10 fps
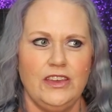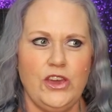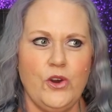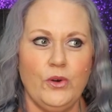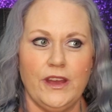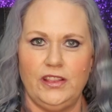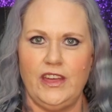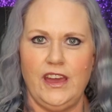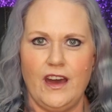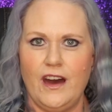you can
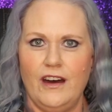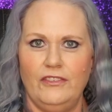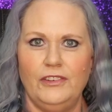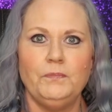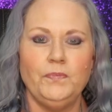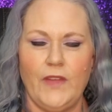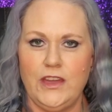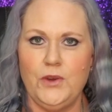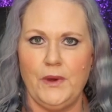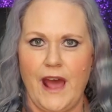think of
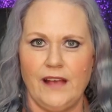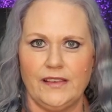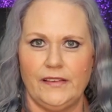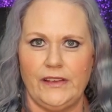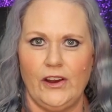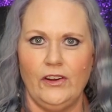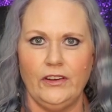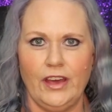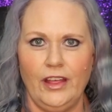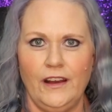that you would ask a
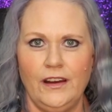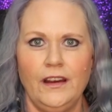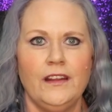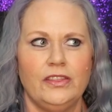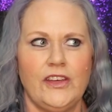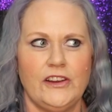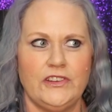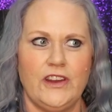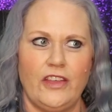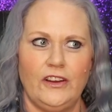serial killer,
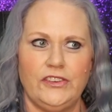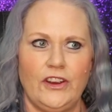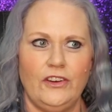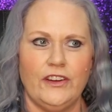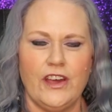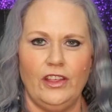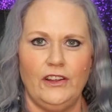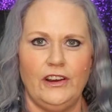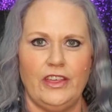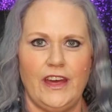there's another serial
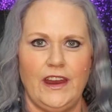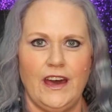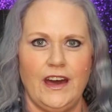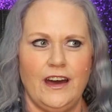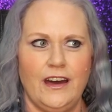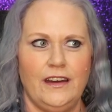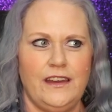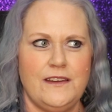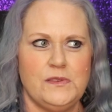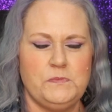killer
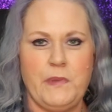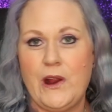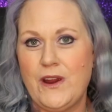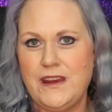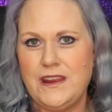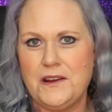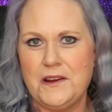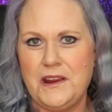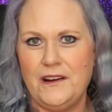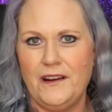that is buried
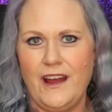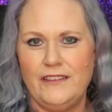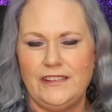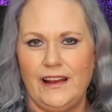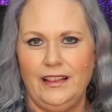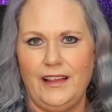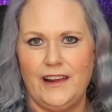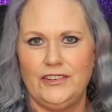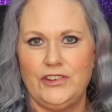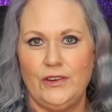near here. I've done a
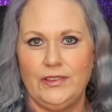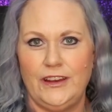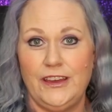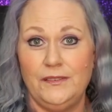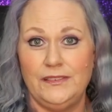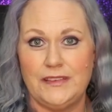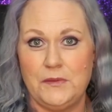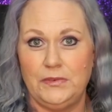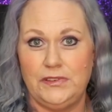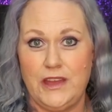lot of shows on him. His
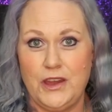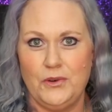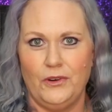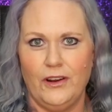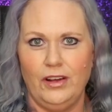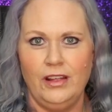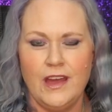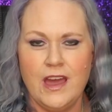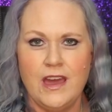name is Dean Coral.